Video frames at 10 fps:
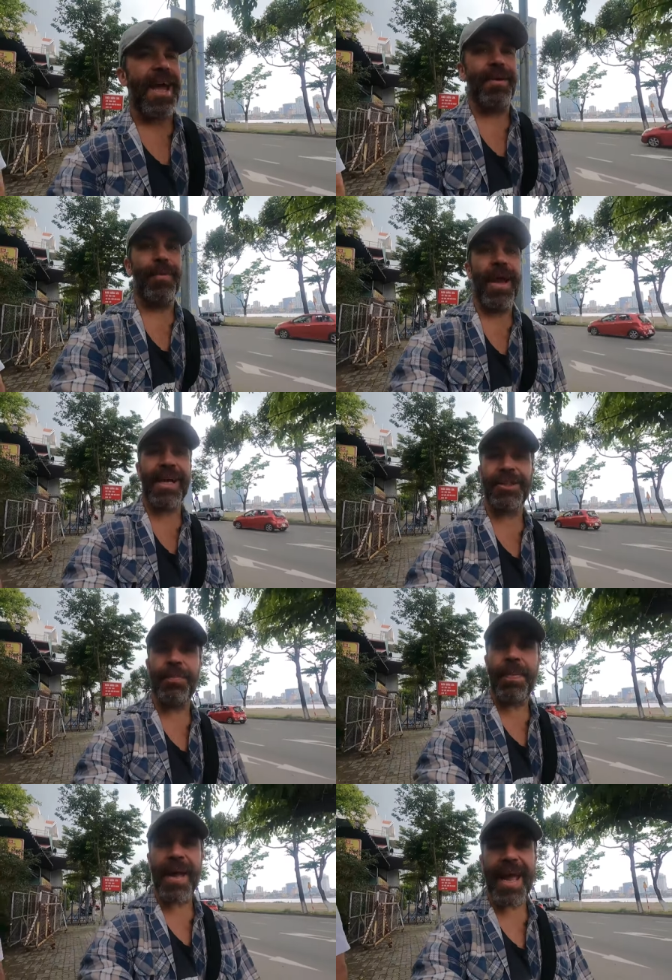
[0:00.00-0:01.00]
and we had
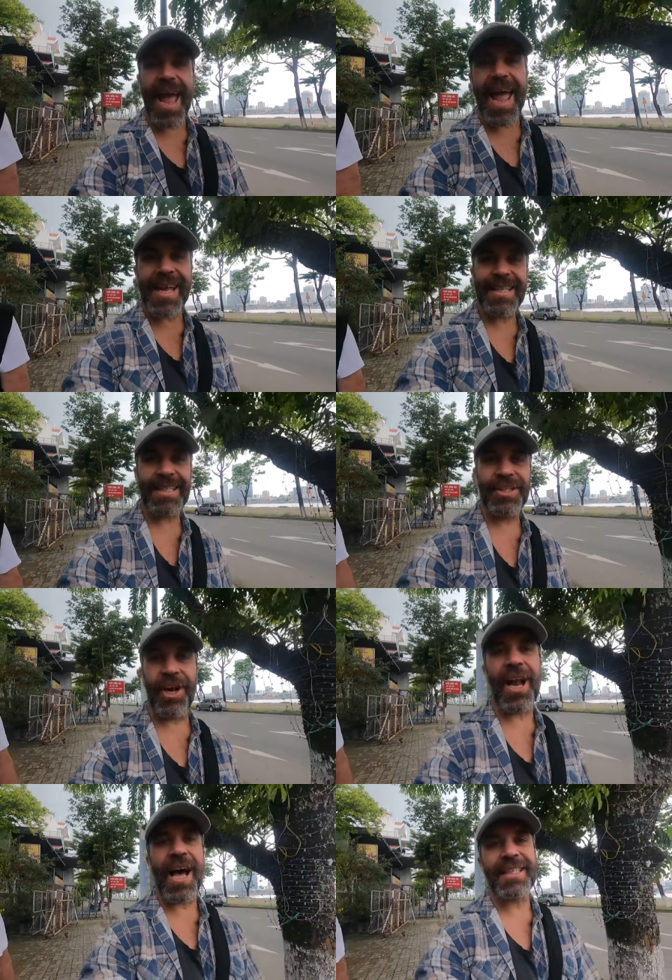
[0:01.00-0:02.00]
to pay
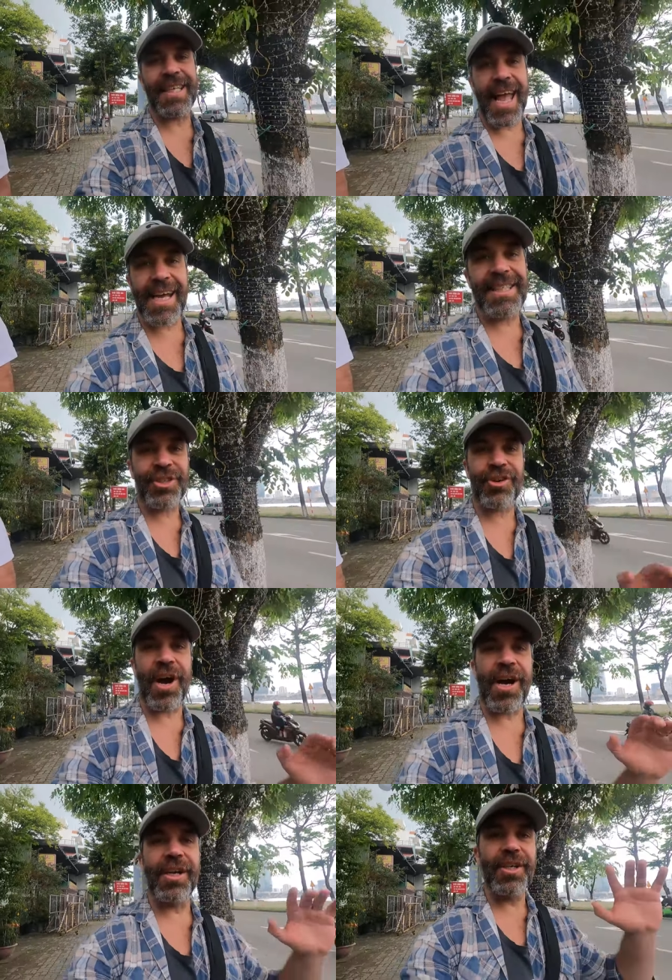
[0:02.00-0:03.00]
$8
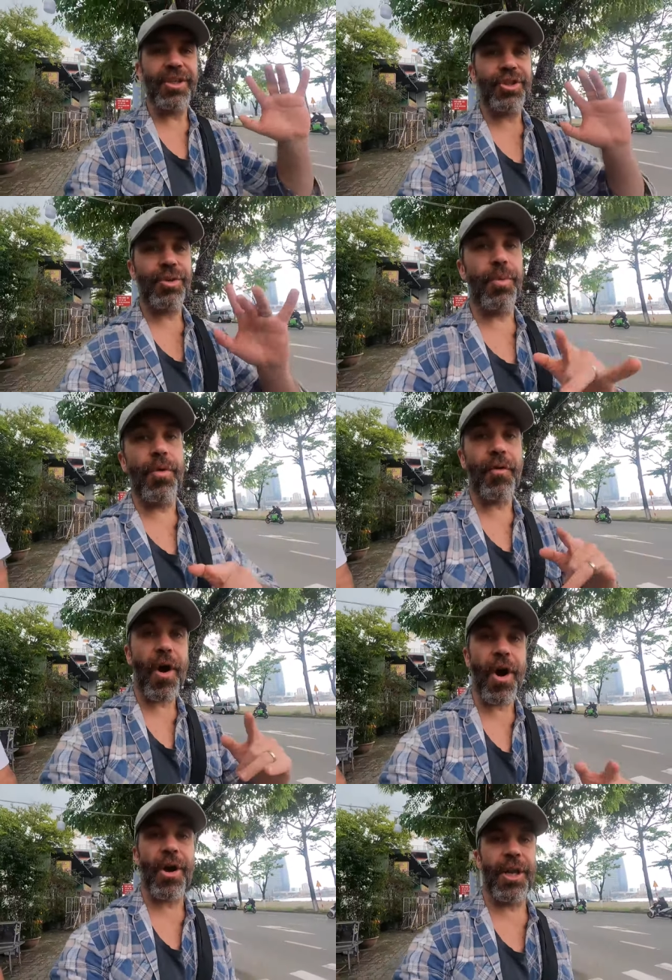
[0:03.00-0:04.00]
extra to move
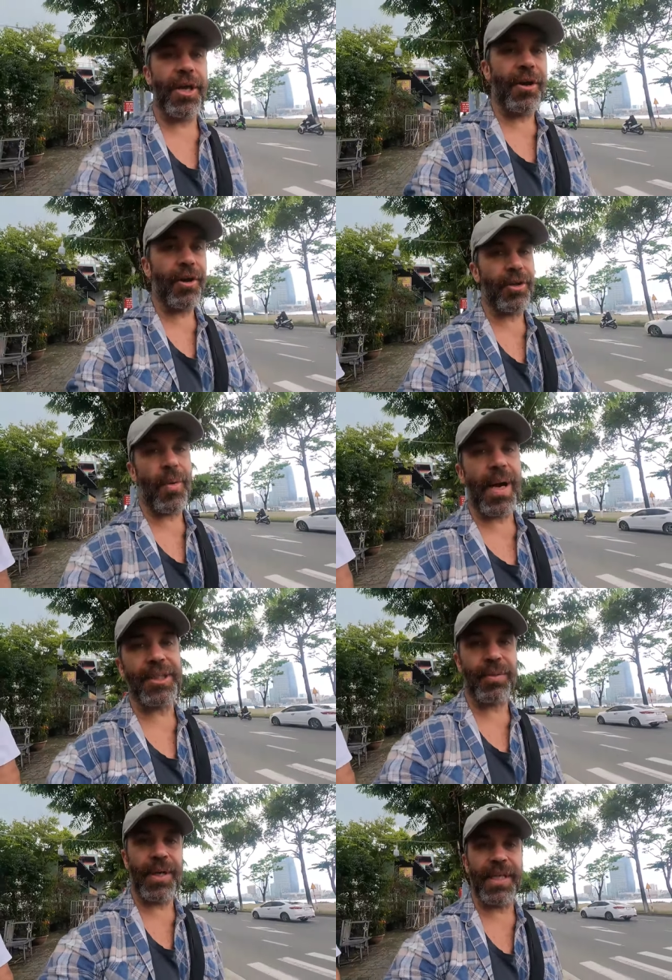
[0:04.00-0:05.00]
earlier
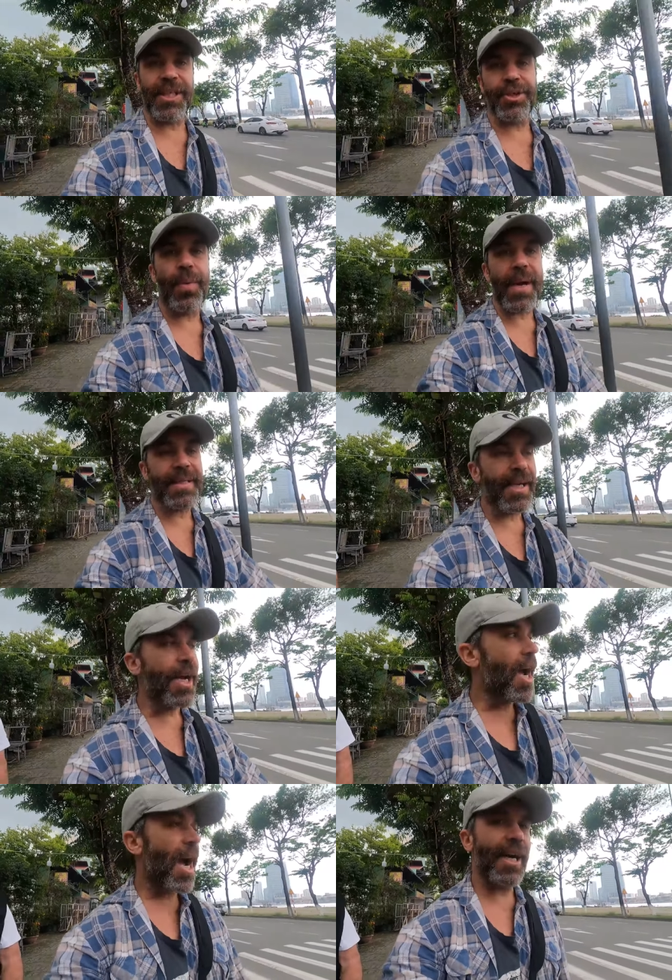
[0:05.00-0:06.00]
otherwise we needed to wait
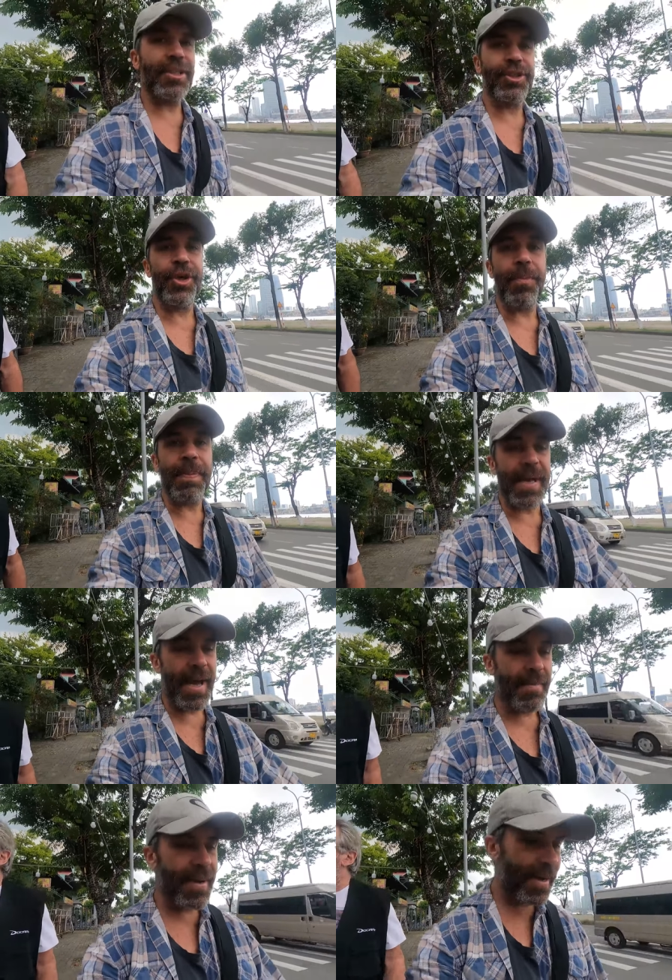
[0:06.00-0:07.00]
uh, 2
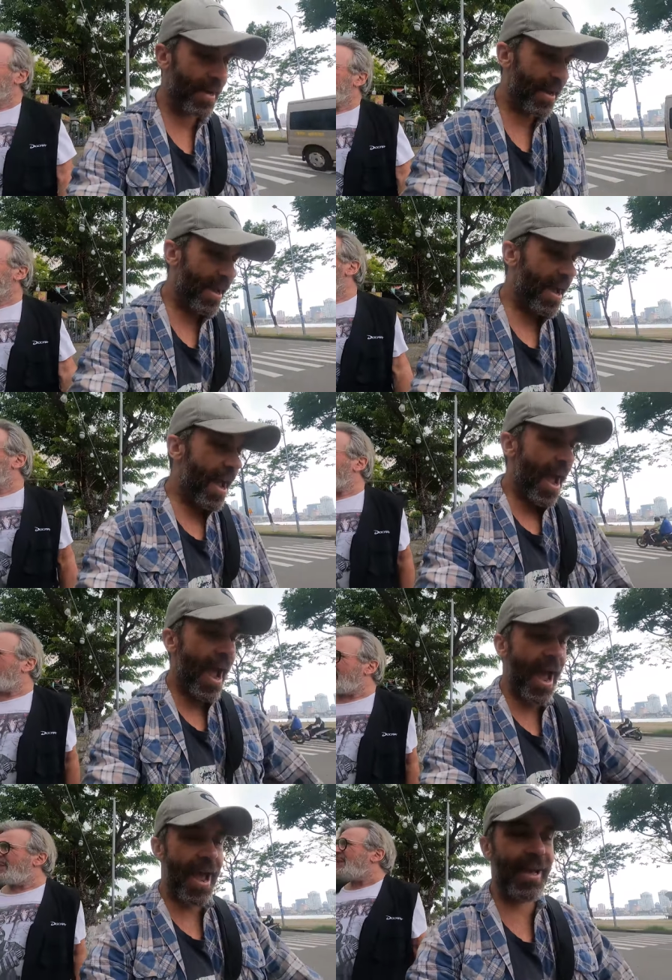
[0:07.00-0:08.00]
p.m.
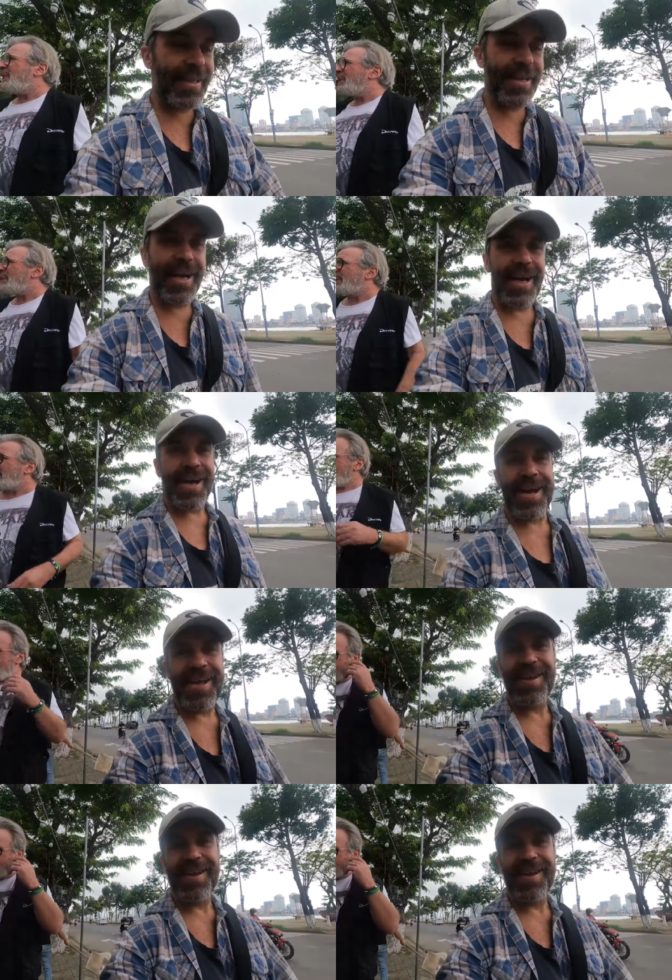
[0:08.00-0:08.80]
and uh,